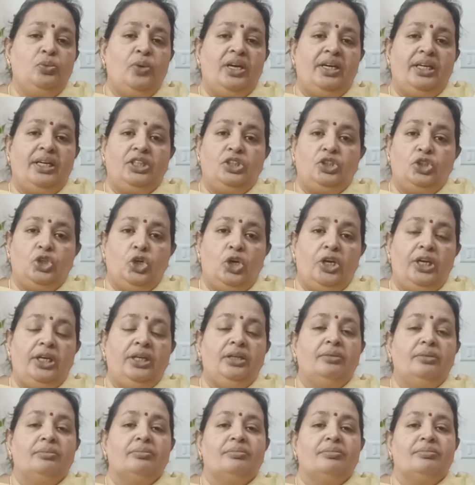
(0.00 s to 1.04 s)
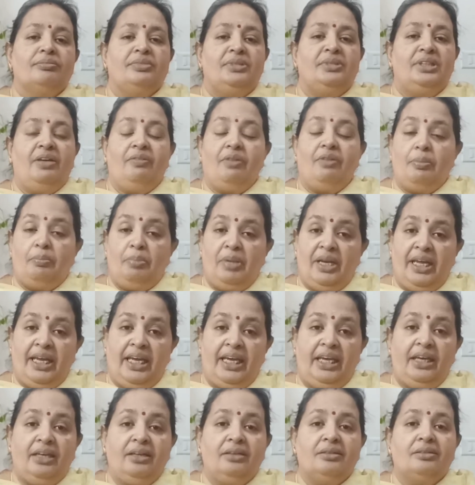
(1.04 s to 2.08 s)
were enjoying, they were
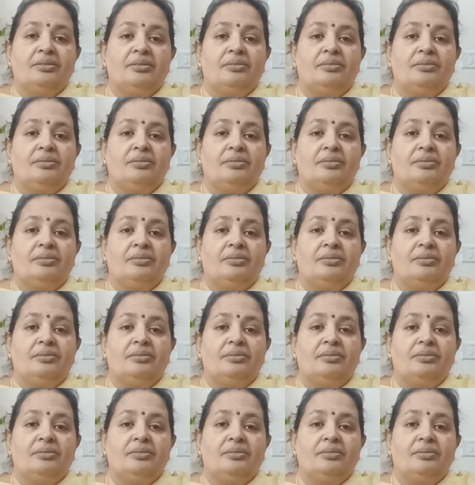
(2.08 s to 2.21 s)
playing.